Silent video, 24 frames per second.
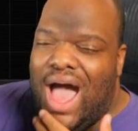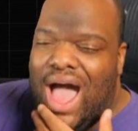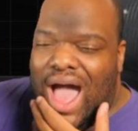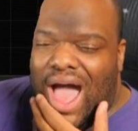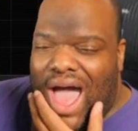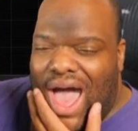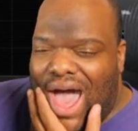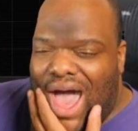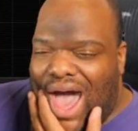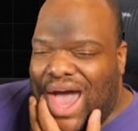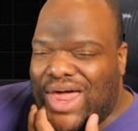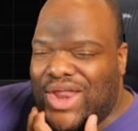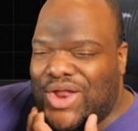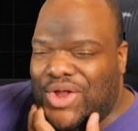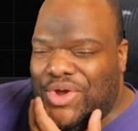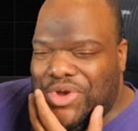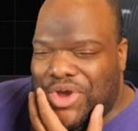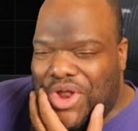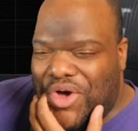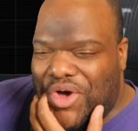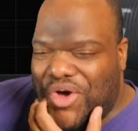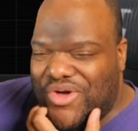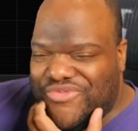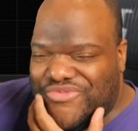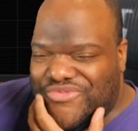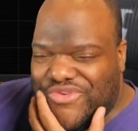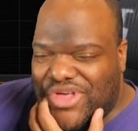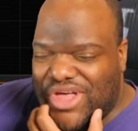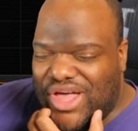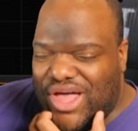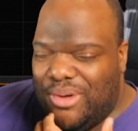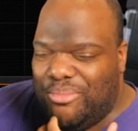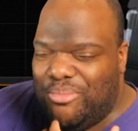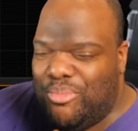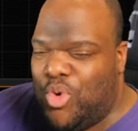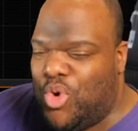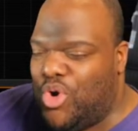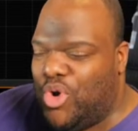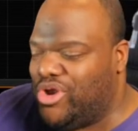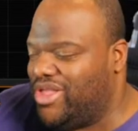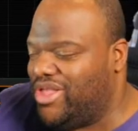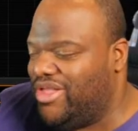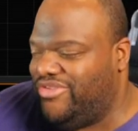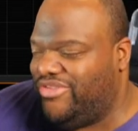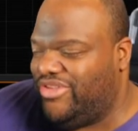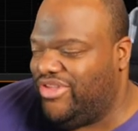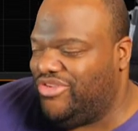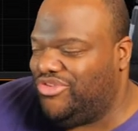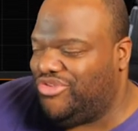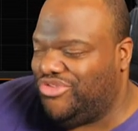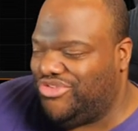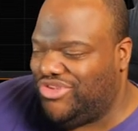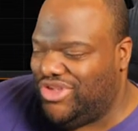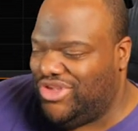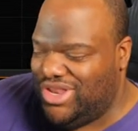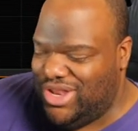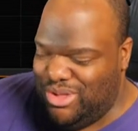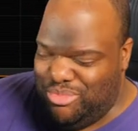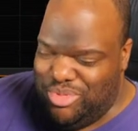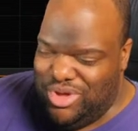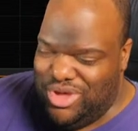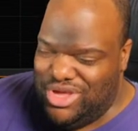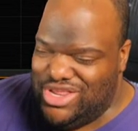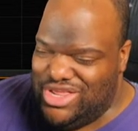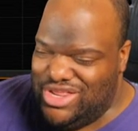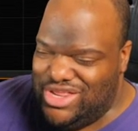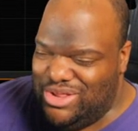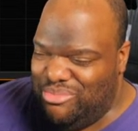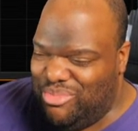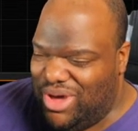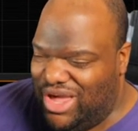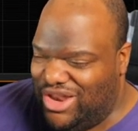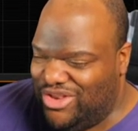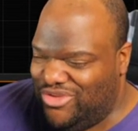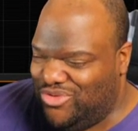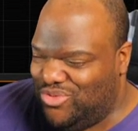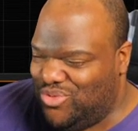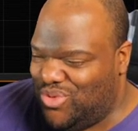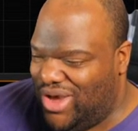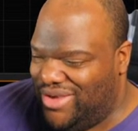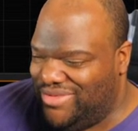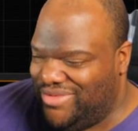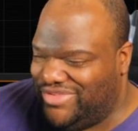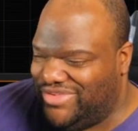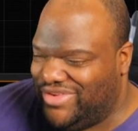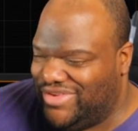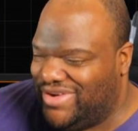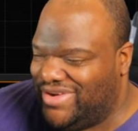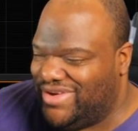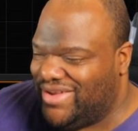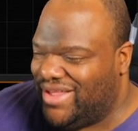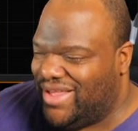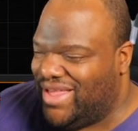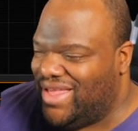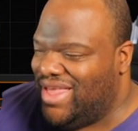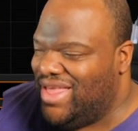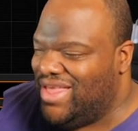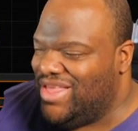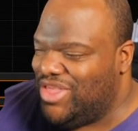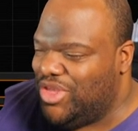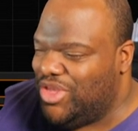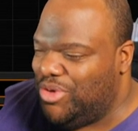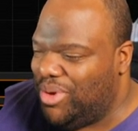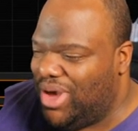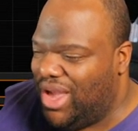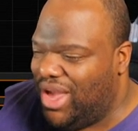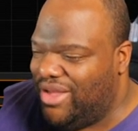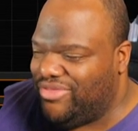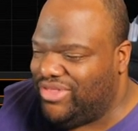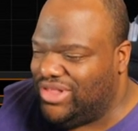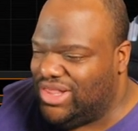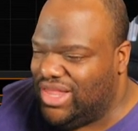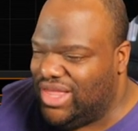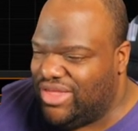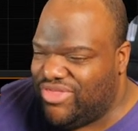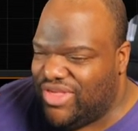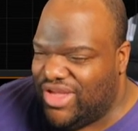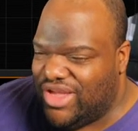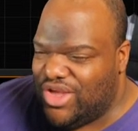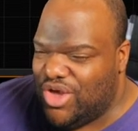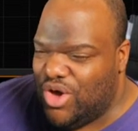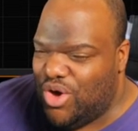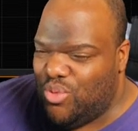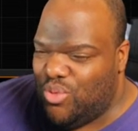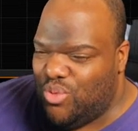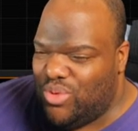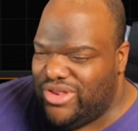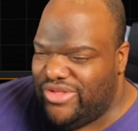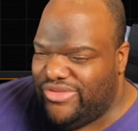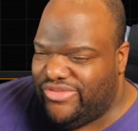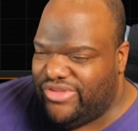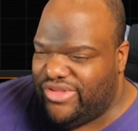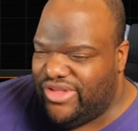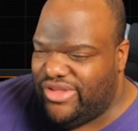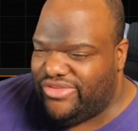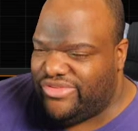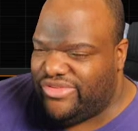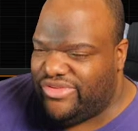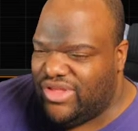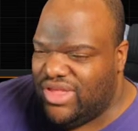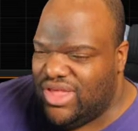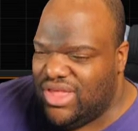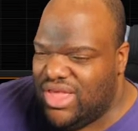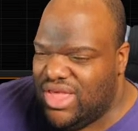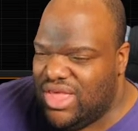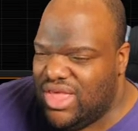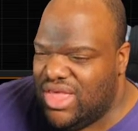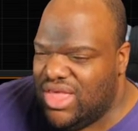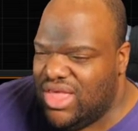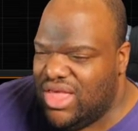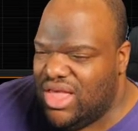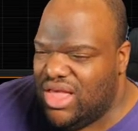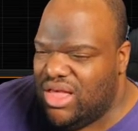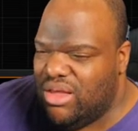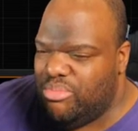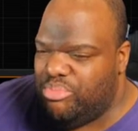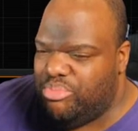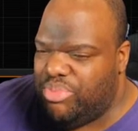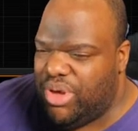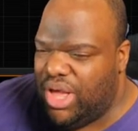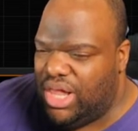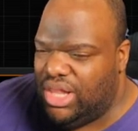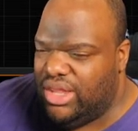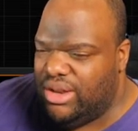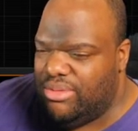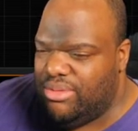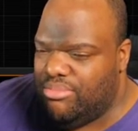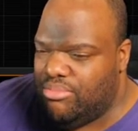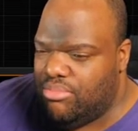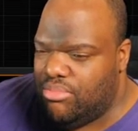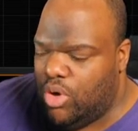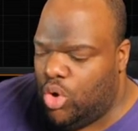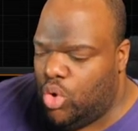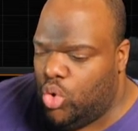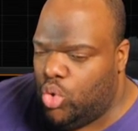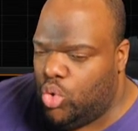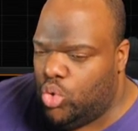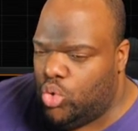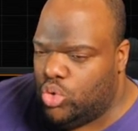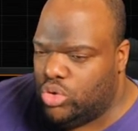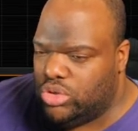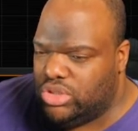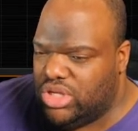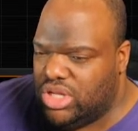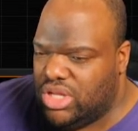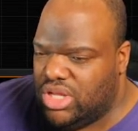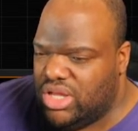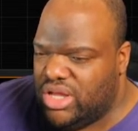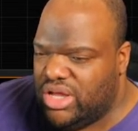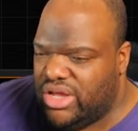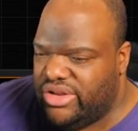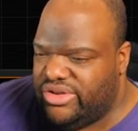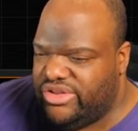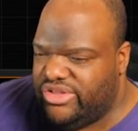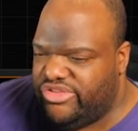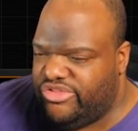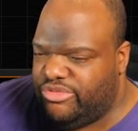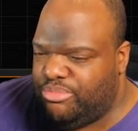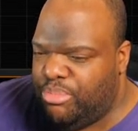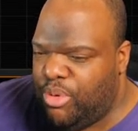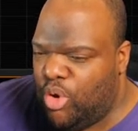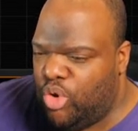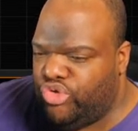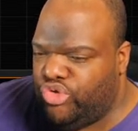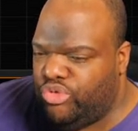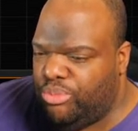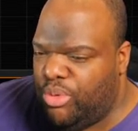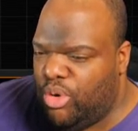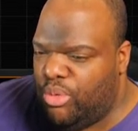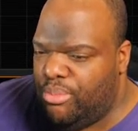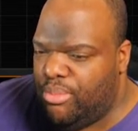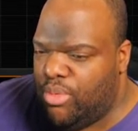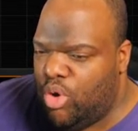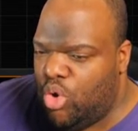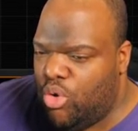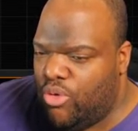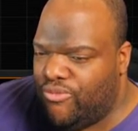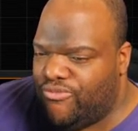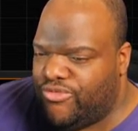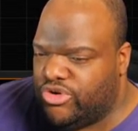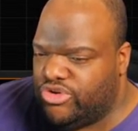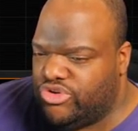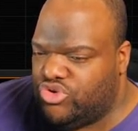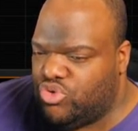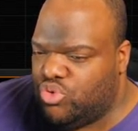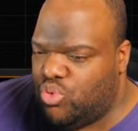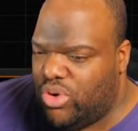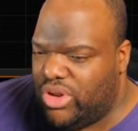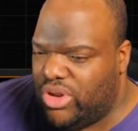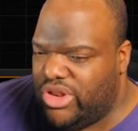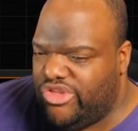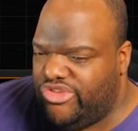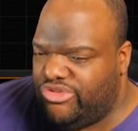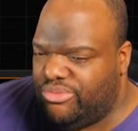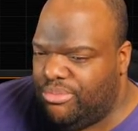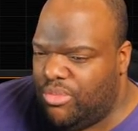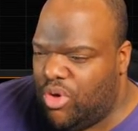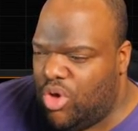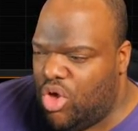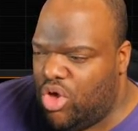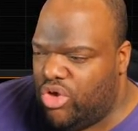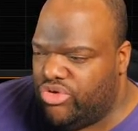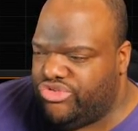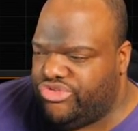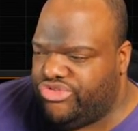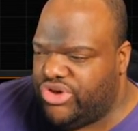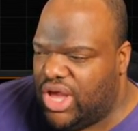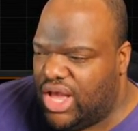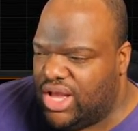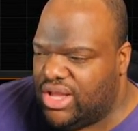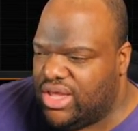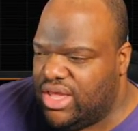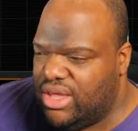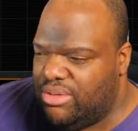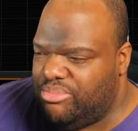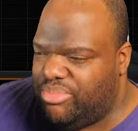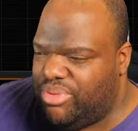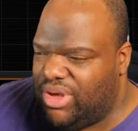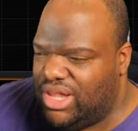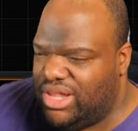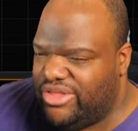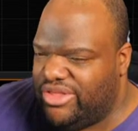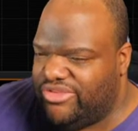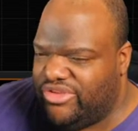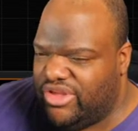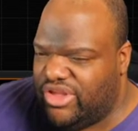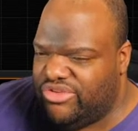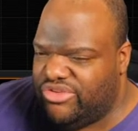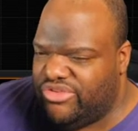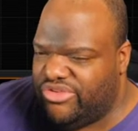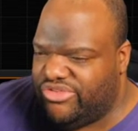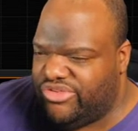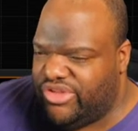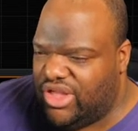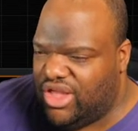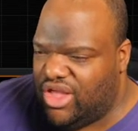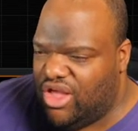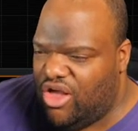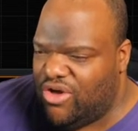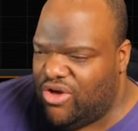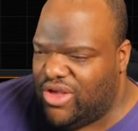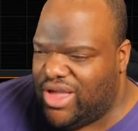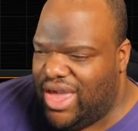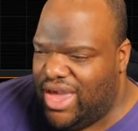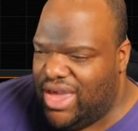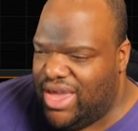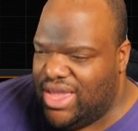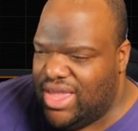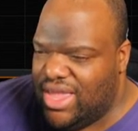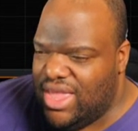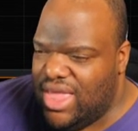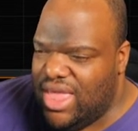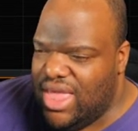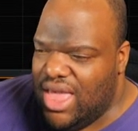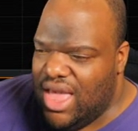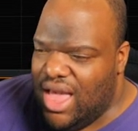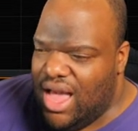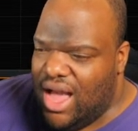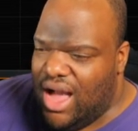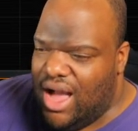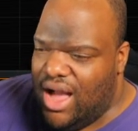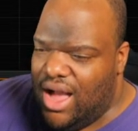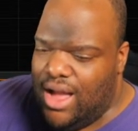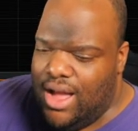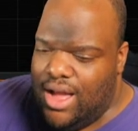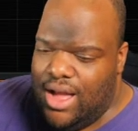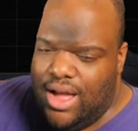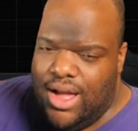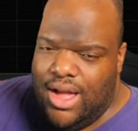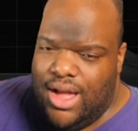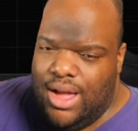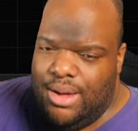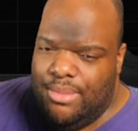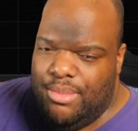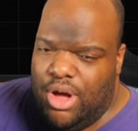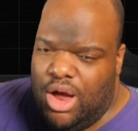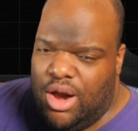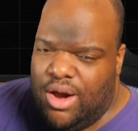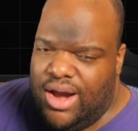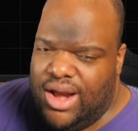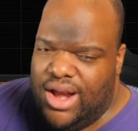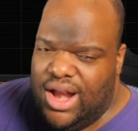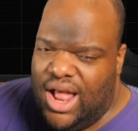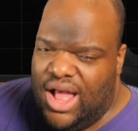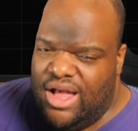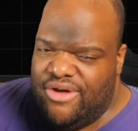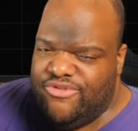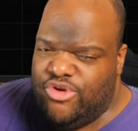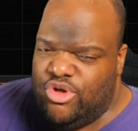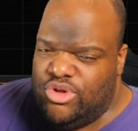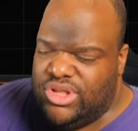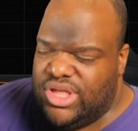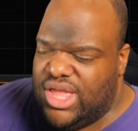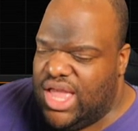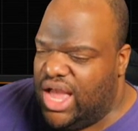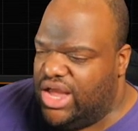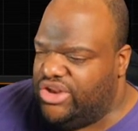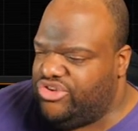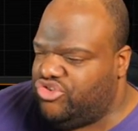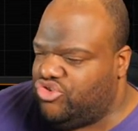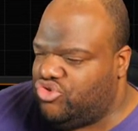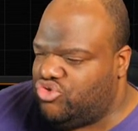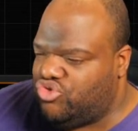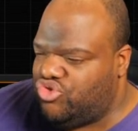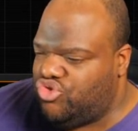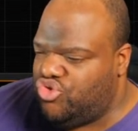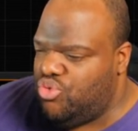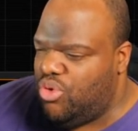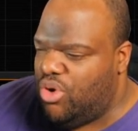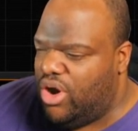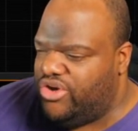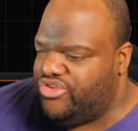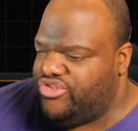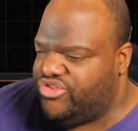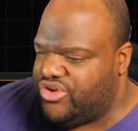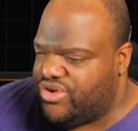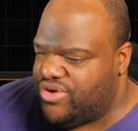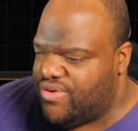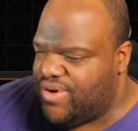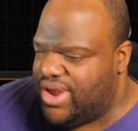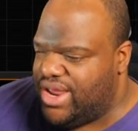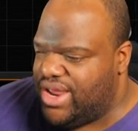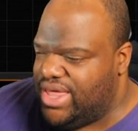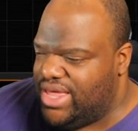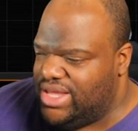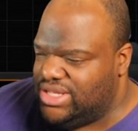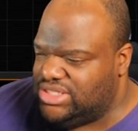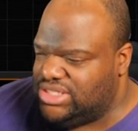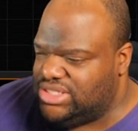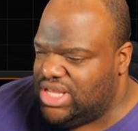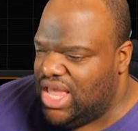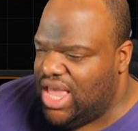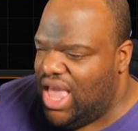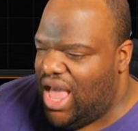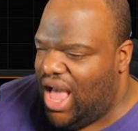I, don't know if uh, Moore gets interested in being anybody's wife, sir. You might have to let that go. What is this? Pellet mold. A disposable mold for 20 small shotgun pellets. Interesting. Okay. Um, all right. I've only got 200 credits.